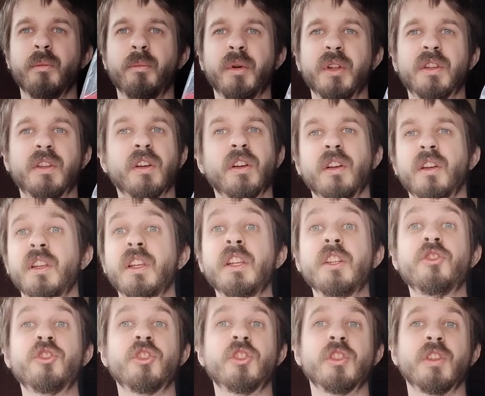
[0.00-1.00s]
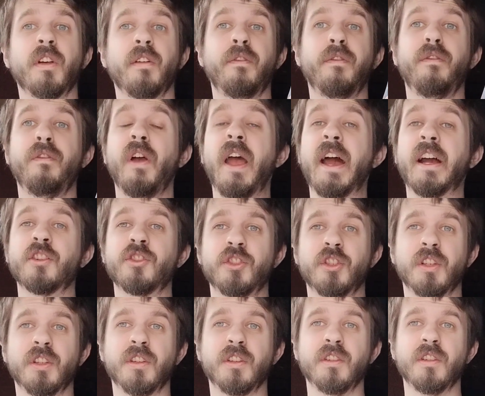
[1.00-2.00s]
but each
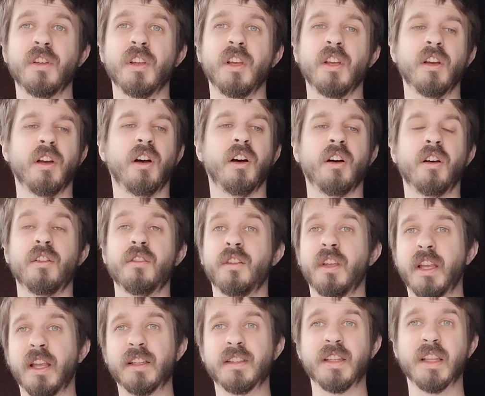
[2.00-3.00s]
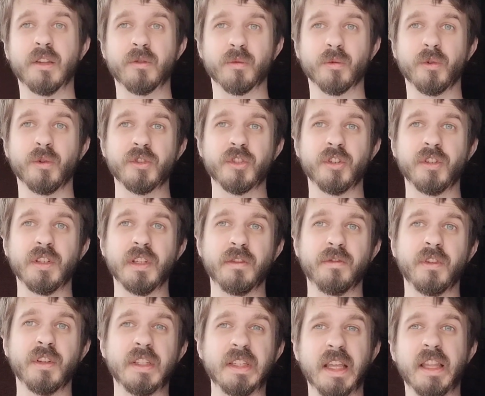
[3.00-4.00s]
faction, like I said, the rules are
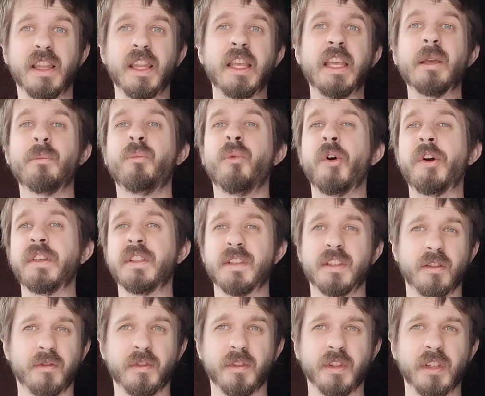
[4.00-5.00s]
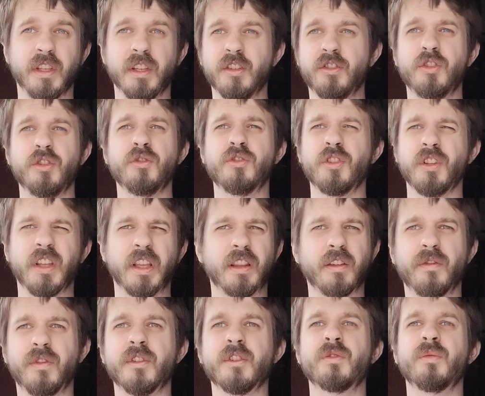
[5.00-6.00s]
different and they get points differently. It's usually like
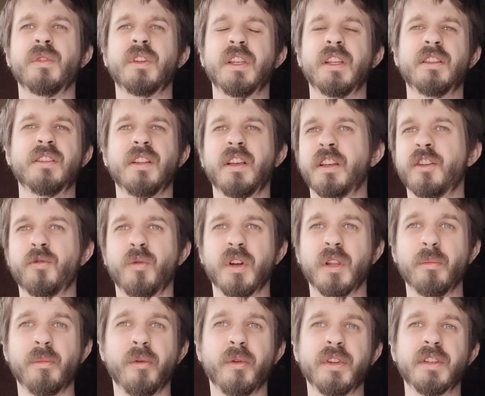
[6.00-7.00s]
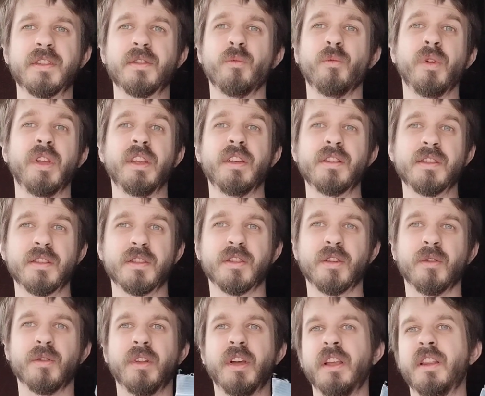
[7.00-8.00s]
the first one to get to like 20 points wins.
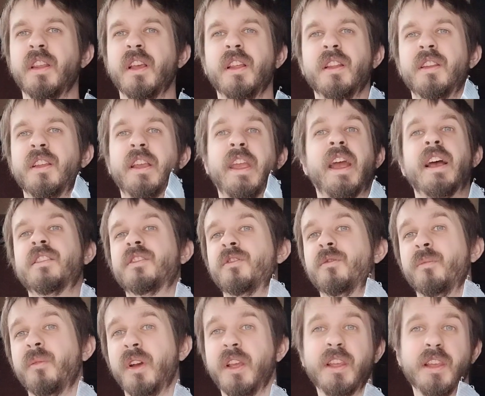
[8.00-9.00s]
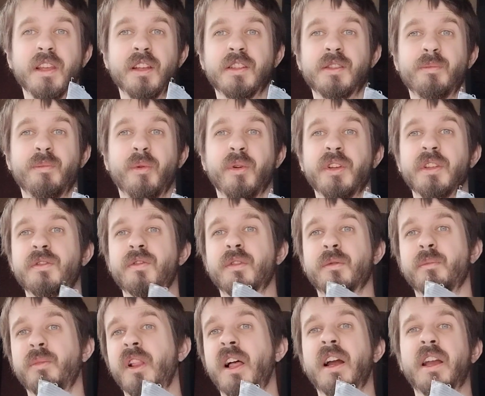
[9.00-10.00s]
So like the castle might get points for
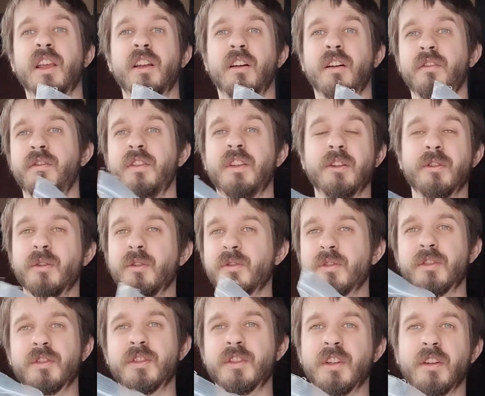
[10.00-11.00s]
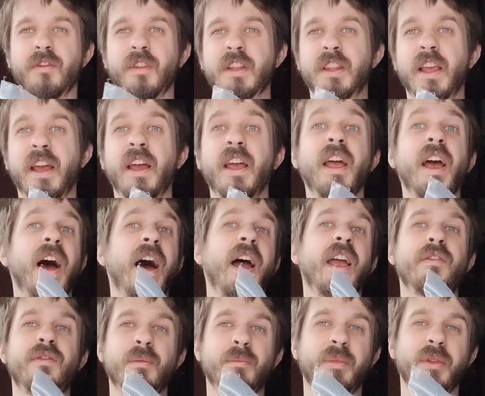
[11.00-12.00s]
blocking off heroes or stuff like that. I
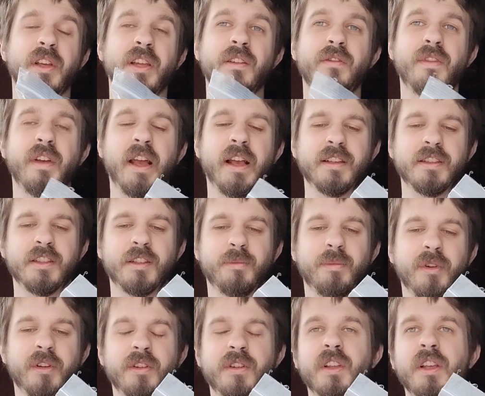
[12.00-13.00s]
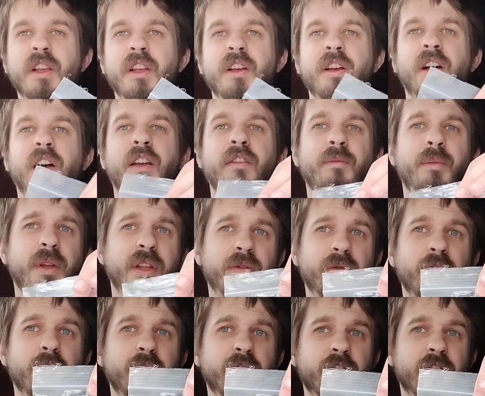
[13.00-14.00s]
haven't played Vast, but I've played
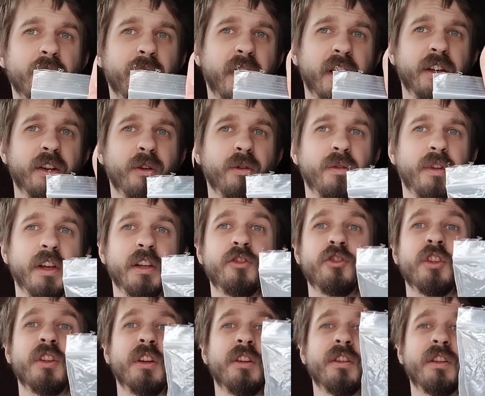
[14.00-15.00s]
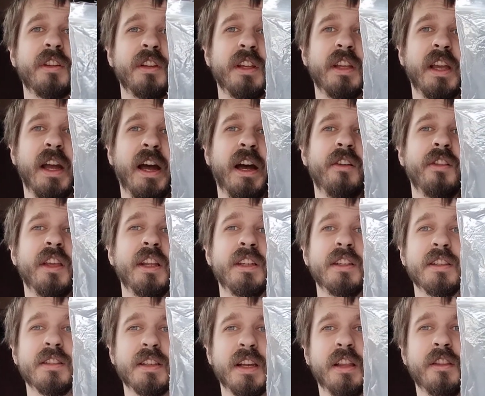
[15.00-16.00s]
Roots, so I know like generically how they
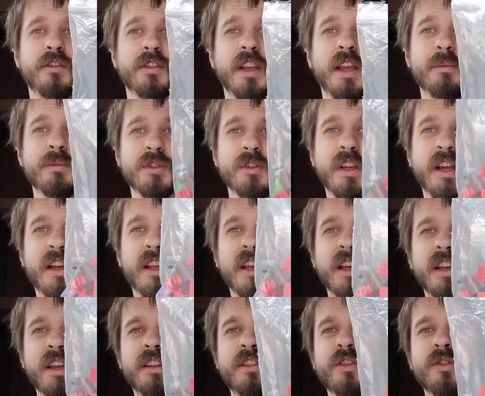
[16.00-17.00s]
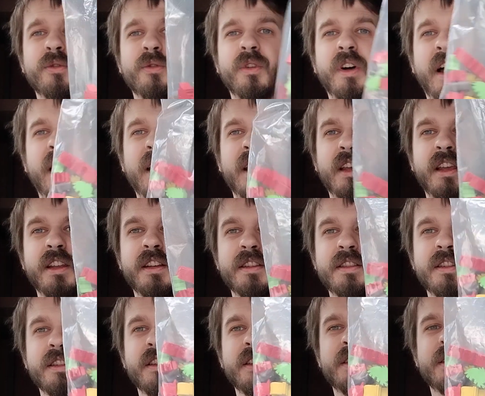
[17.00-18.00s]
design their game. So yeah, it's cool. I
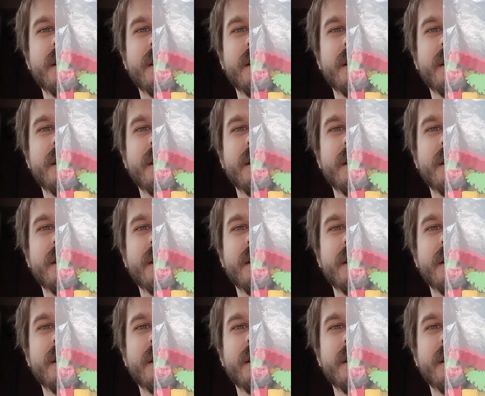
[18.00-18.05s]
instantly